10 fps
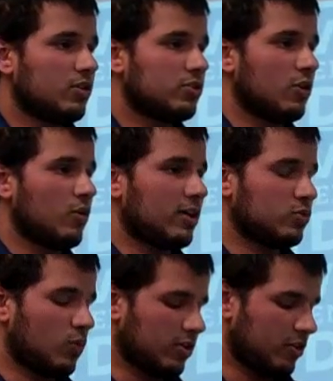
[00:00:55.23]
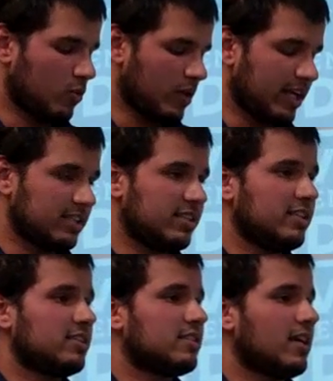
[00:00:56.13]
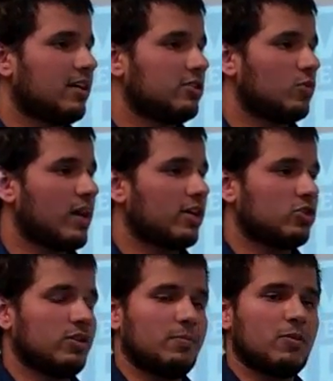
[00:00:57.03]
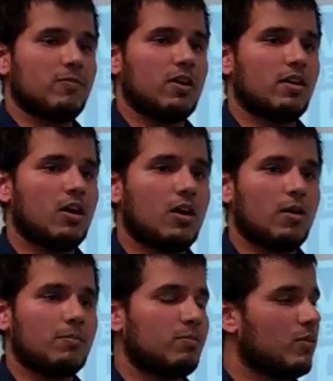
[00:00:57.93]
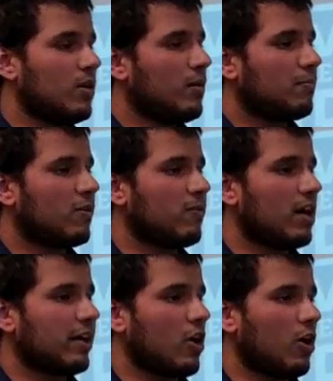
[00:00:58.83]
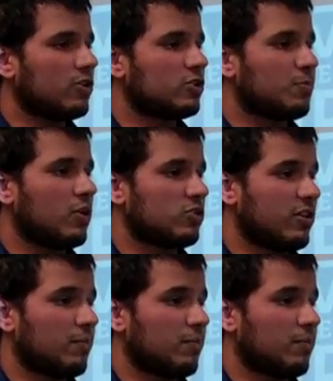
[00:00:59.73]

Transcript: So as one of the ways, he decided to actually provide college-sponsored